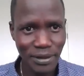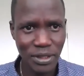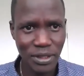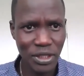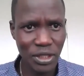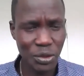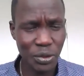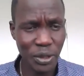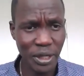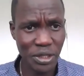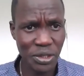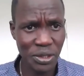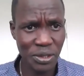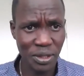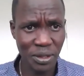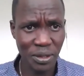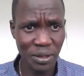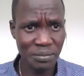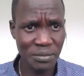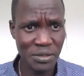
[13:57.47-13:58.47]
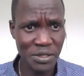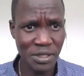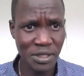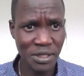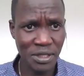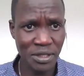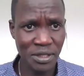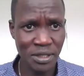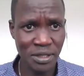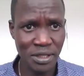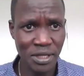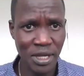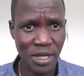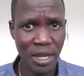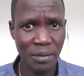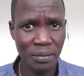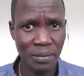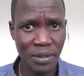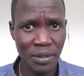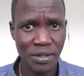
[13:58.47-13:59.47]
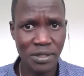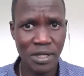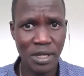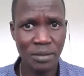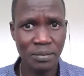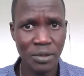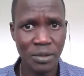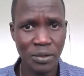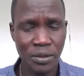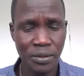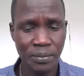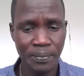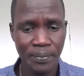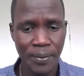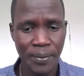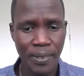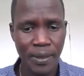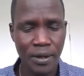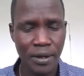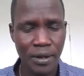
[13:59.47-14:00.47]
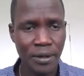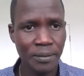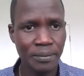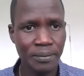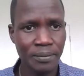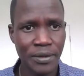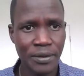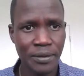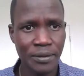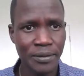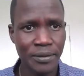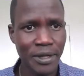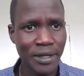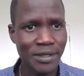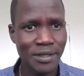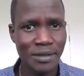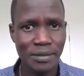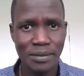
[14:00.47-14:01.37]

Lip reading: the direction. I'm still in the same route. So that's.